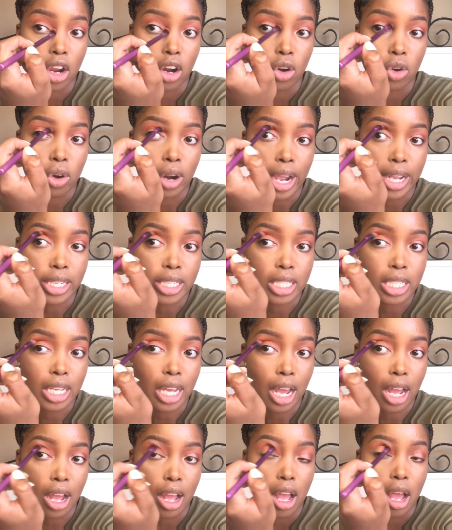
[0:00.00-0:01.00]
Right
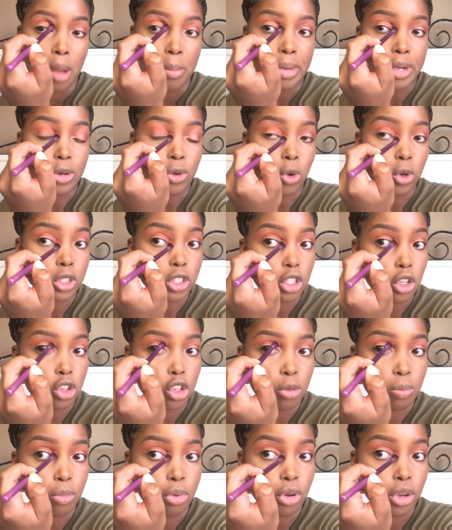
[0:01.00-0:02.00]
here. But also
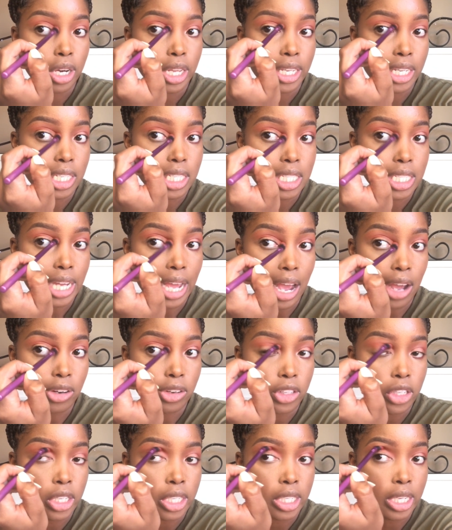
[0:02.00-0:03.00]
you're pulling it down
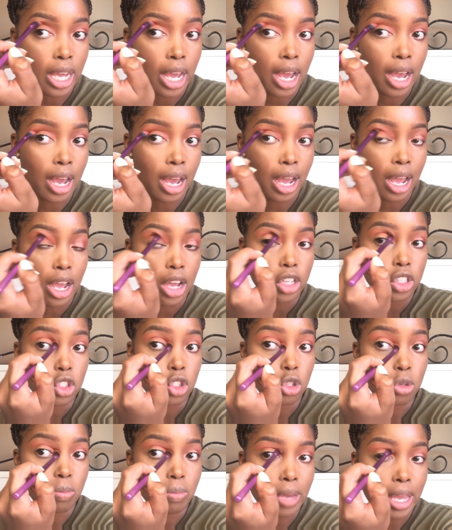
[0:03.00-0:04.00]
here
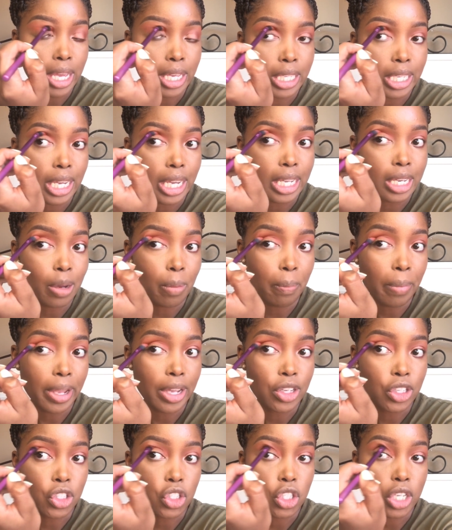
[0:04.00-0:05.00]
to make In a
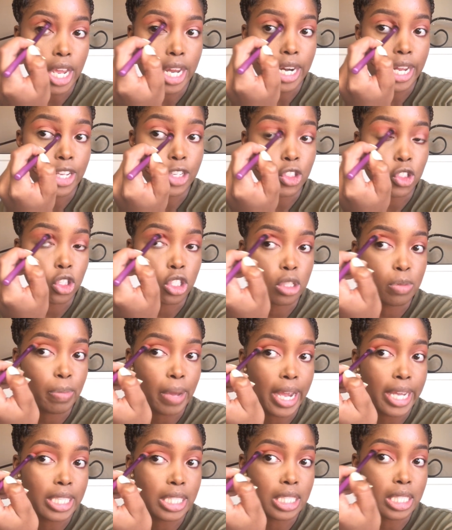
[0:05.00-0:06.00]
Pinch and Extra
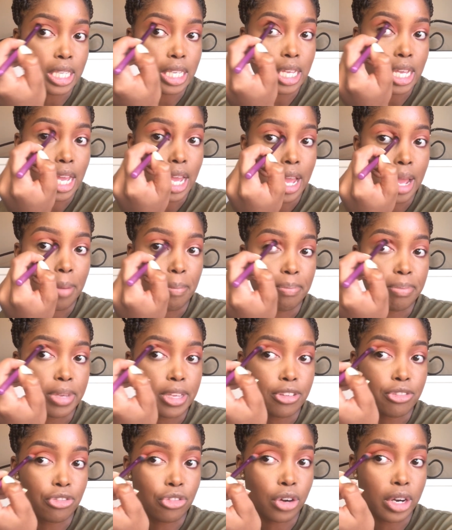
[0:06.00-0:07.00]
Spicy be
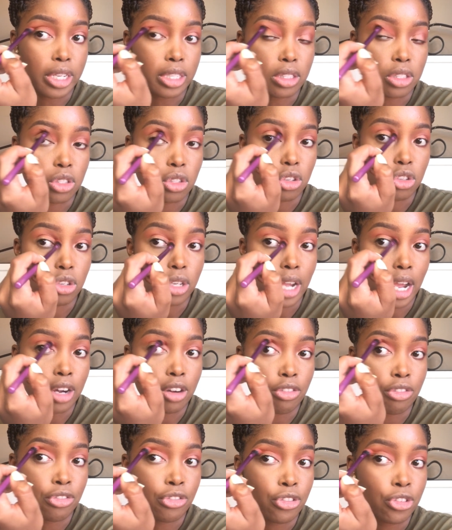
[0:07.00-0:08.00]
friends. So you're kind
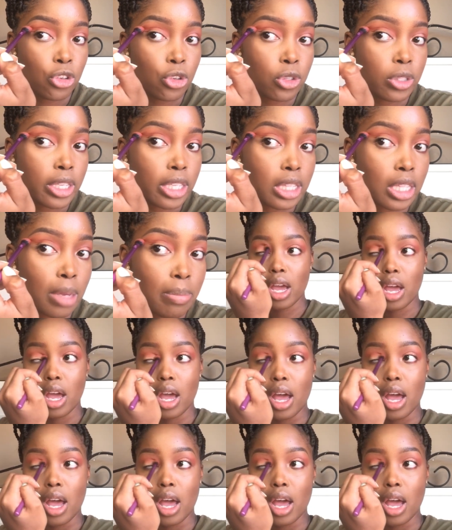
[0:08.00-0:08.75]
of fusing them.